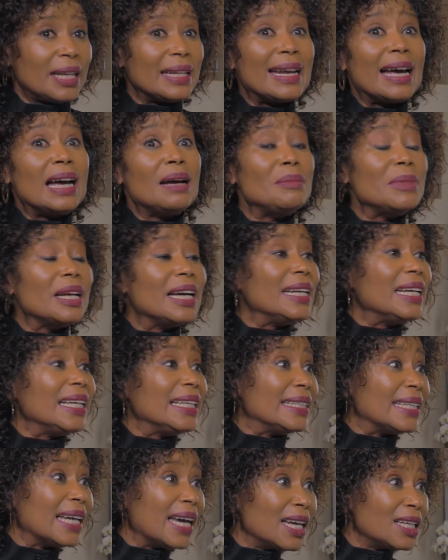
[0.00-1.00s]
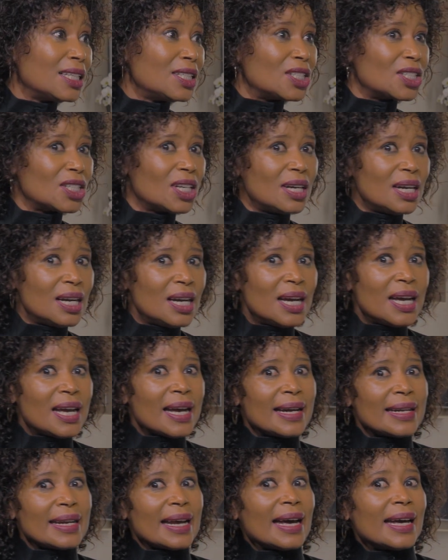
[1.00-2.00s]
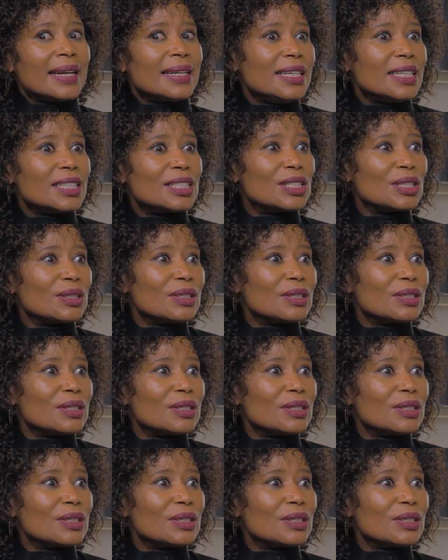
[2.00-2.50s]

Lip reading: And now I'm learning Dutch, and I need